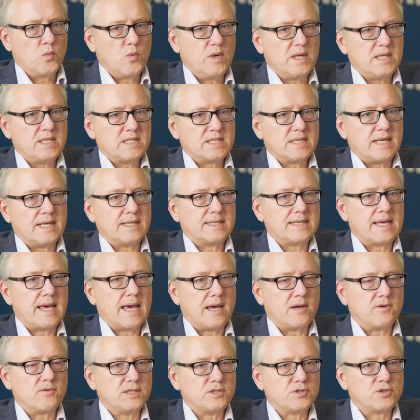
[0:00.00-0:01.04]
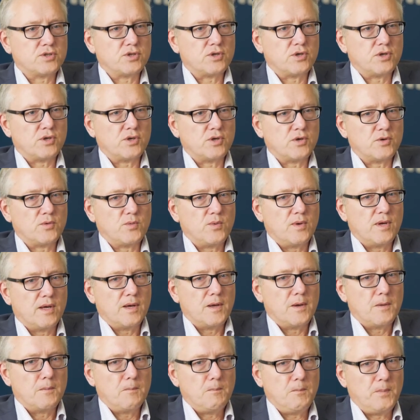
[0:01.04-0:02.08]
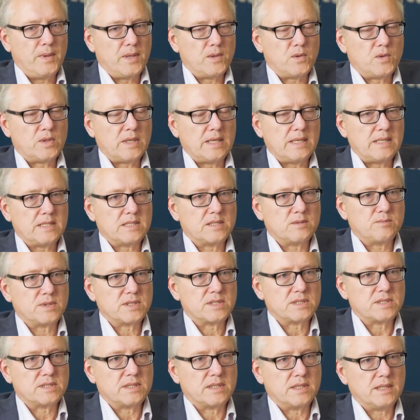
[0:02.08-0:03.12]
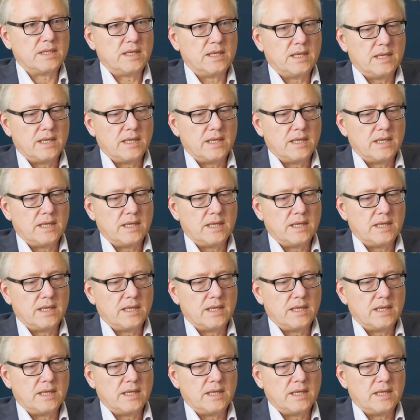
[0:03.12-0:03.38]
We set out to build intimacy,